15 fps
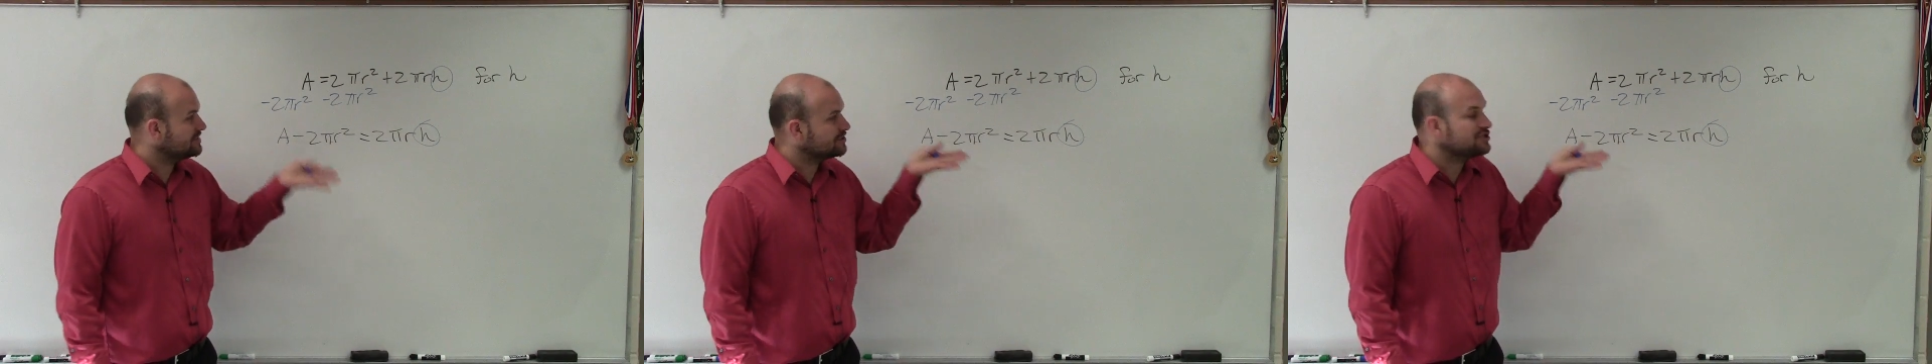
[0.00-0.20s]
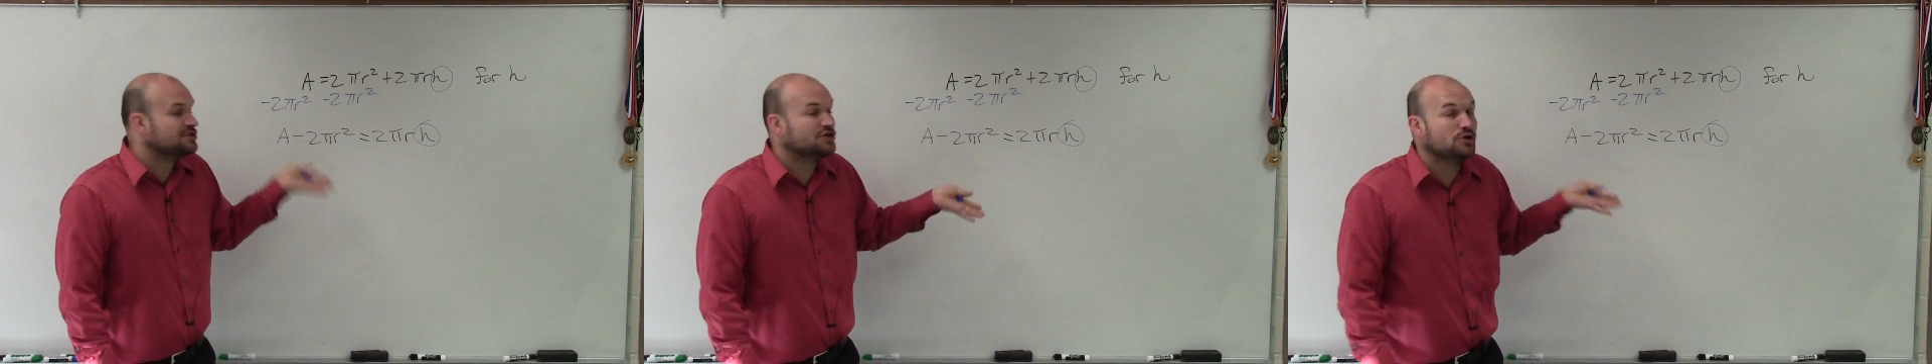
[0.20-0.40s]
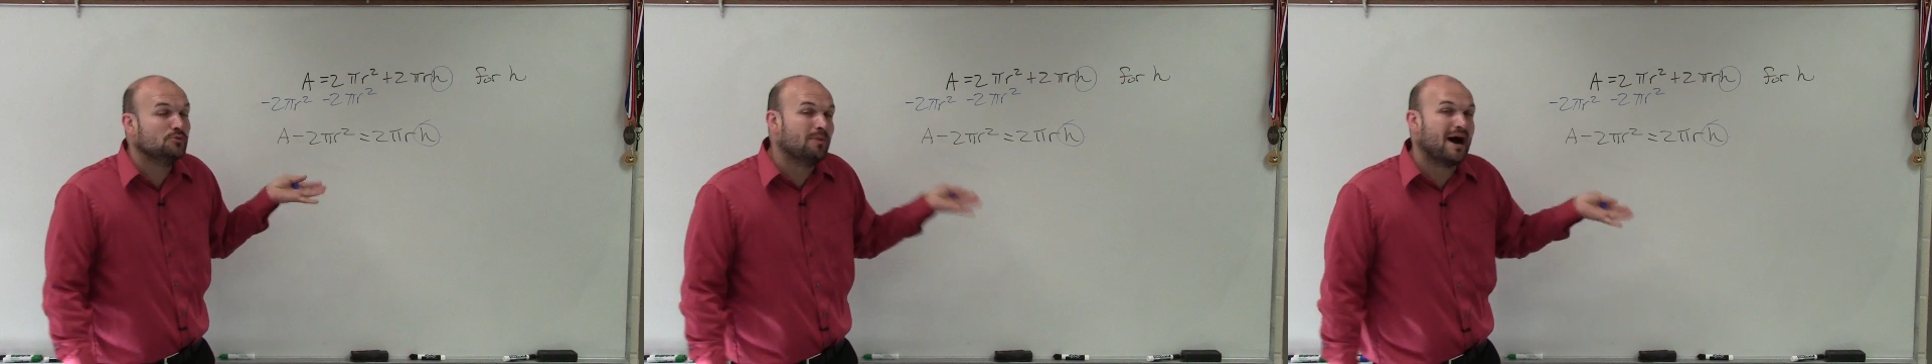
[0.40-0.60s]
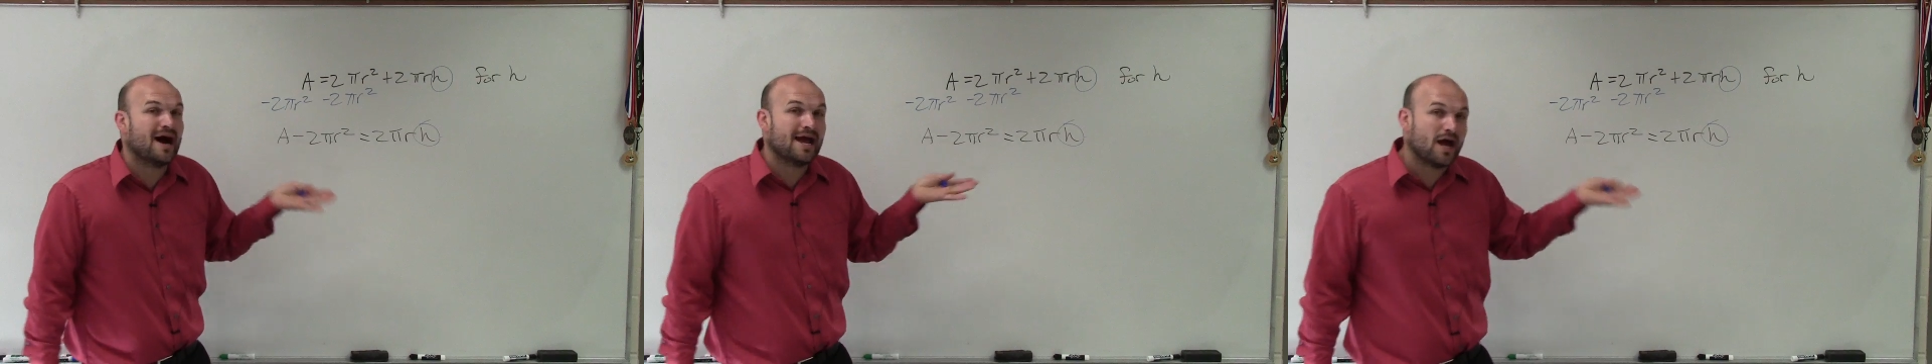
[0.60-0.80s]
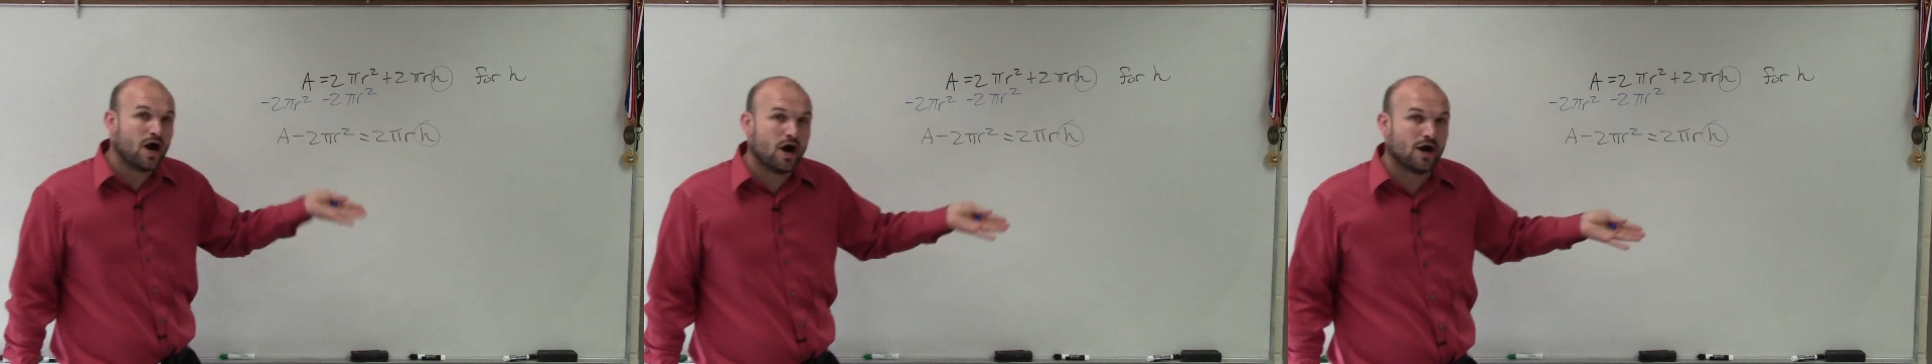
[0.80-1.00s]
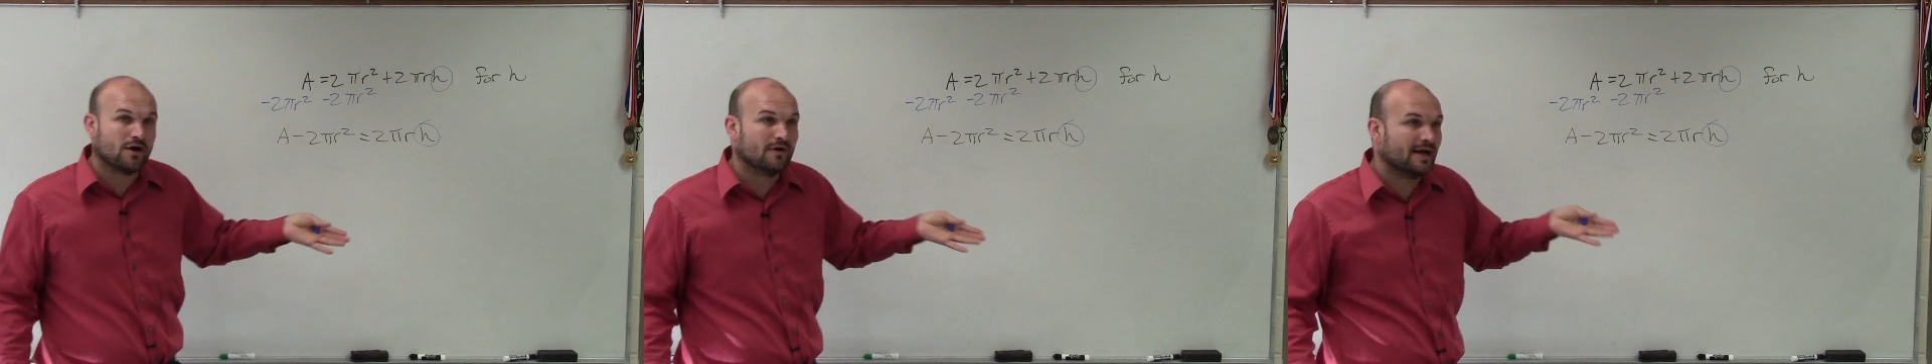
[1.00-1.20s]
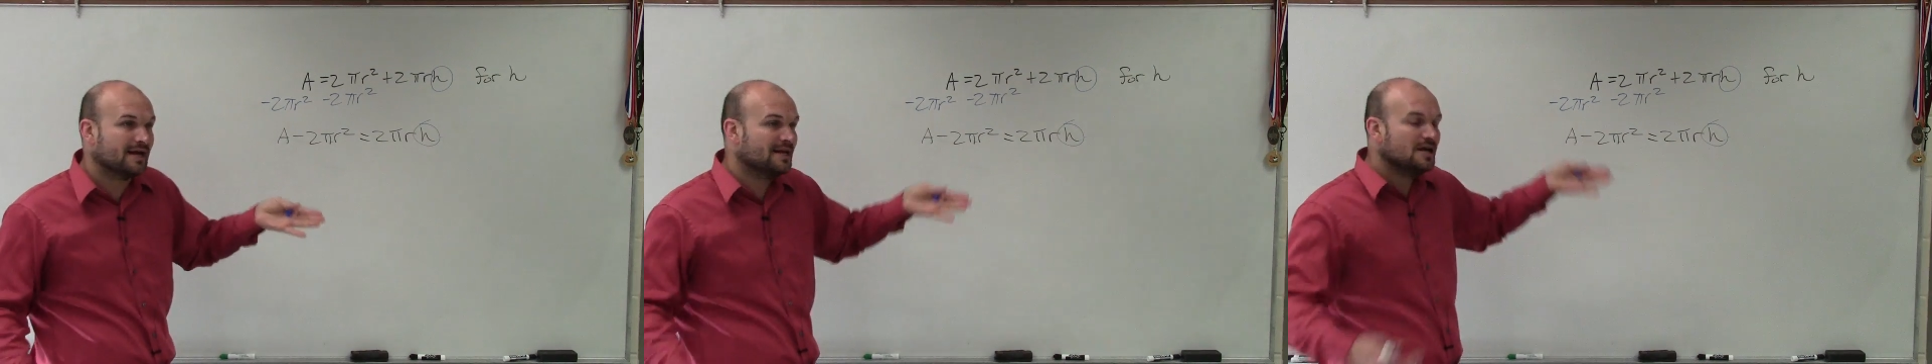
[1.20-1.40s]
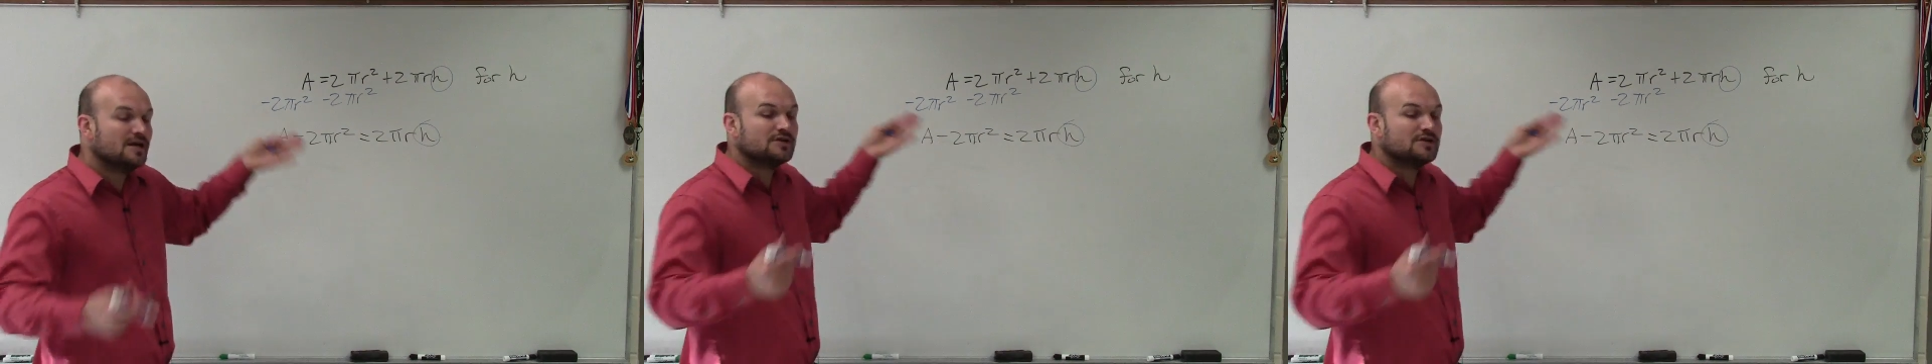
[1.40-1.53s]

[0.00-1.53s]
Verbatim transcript: It's two pi r, right?